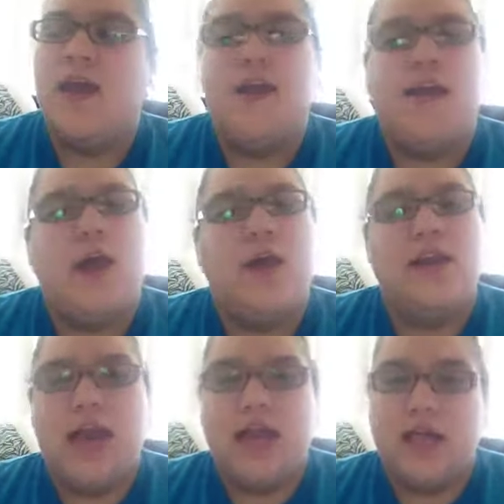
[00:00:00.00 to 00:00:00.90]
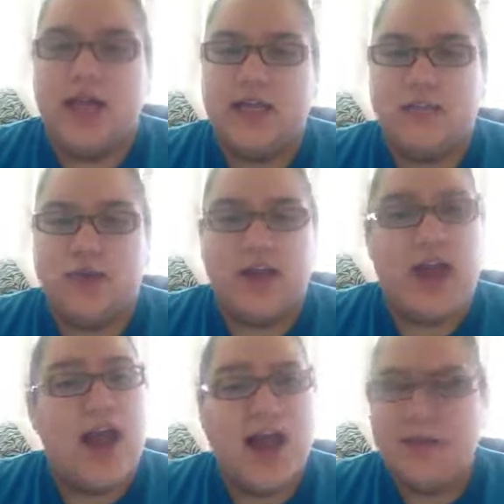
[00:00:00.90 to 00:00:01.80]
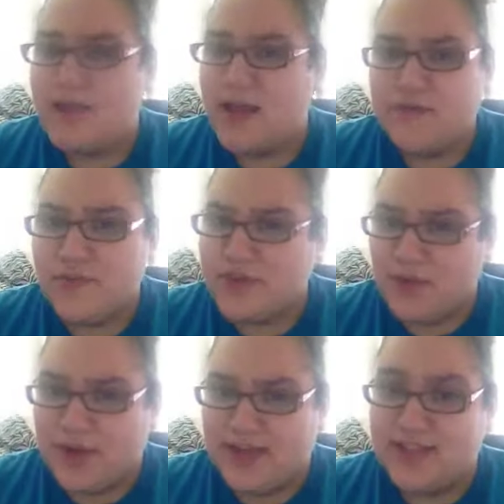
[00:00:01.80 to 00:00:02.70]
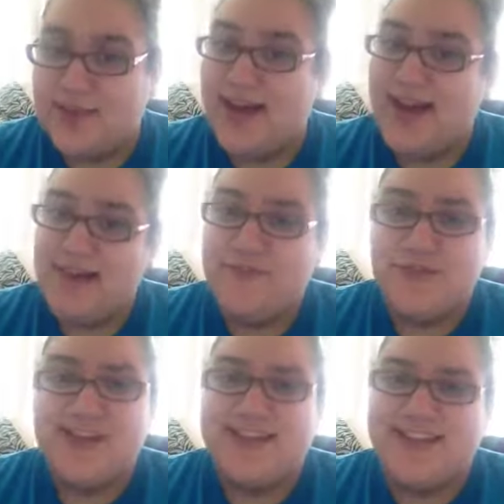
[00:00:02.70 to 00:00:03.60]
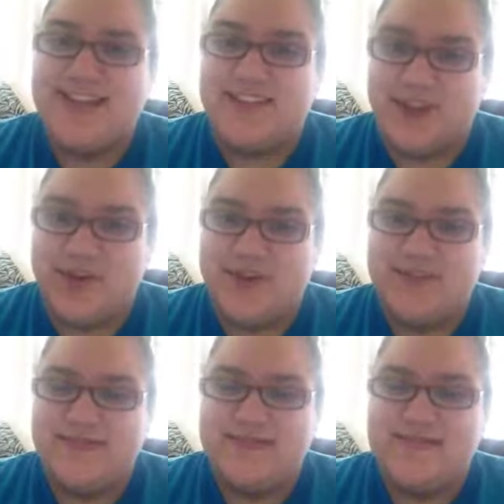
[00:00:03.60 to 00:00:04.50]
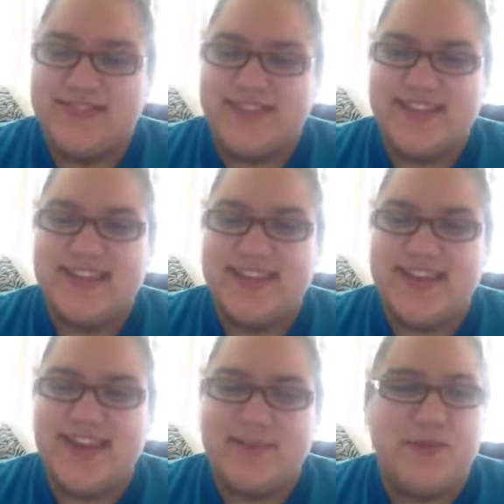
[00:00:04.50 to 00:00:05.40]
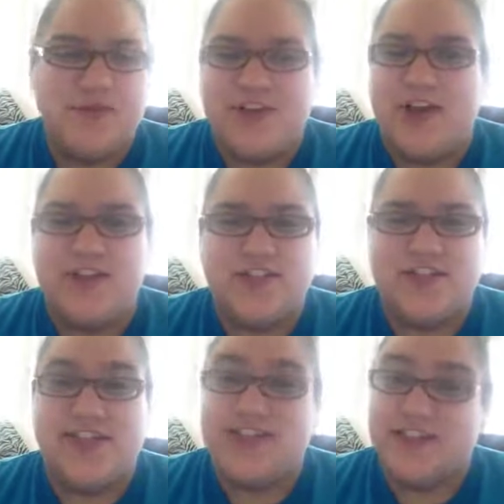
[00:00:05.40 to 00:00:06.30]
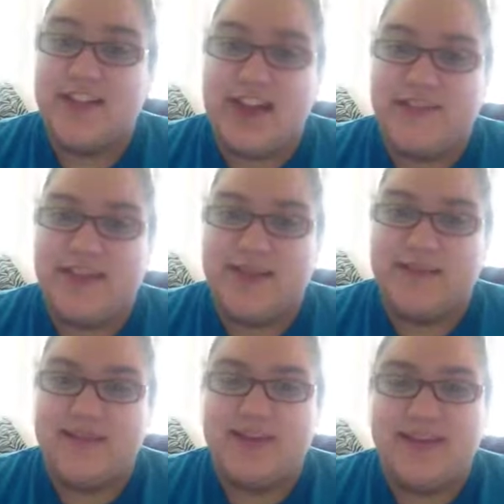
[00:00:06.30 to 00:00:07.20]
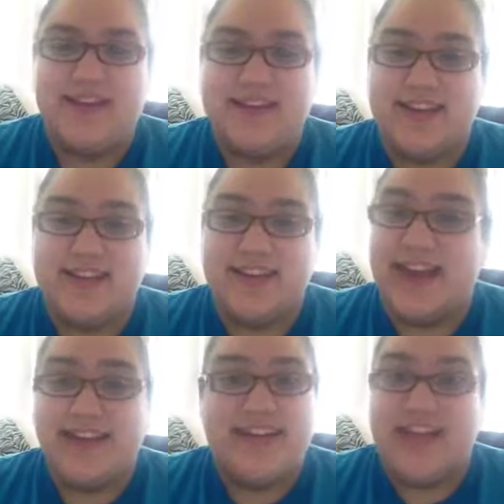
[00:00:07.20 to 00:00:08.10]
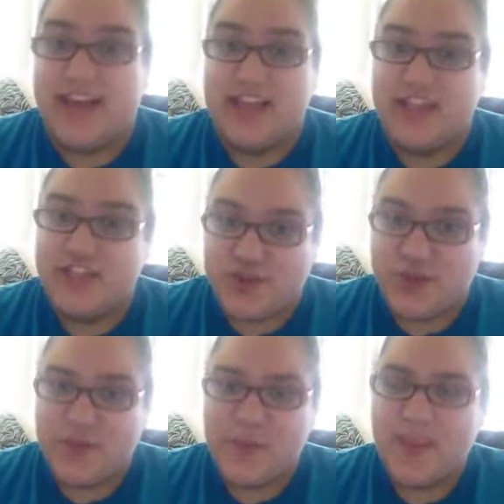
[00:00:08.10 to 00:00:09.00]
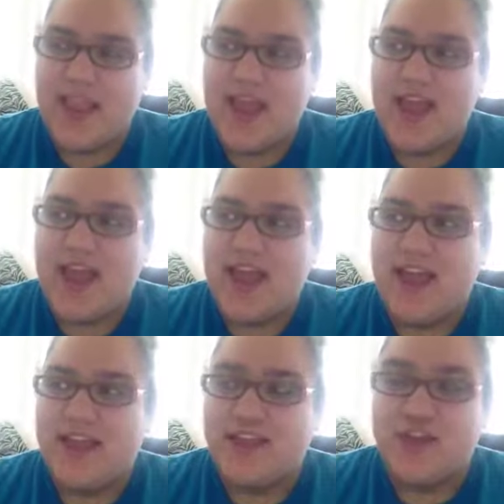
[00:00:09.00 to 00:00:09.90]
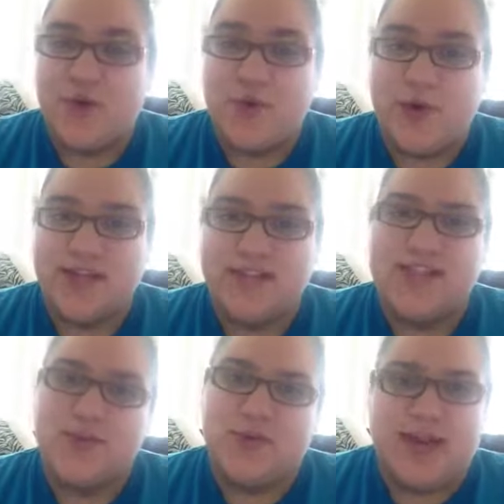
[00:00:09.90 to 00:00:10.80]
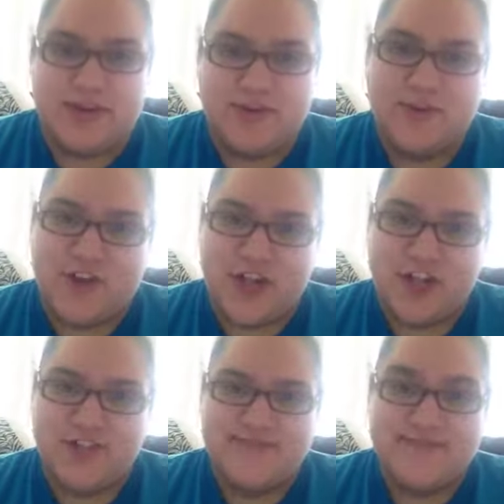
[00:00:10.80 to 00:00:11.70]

Now, at 9 o'clock in the morning, I'm not fully awake. So I fully didn't get the joke. And most of y'all start laughing at me, but yes, I did not get the joke. The joke was, Luke, I am your father.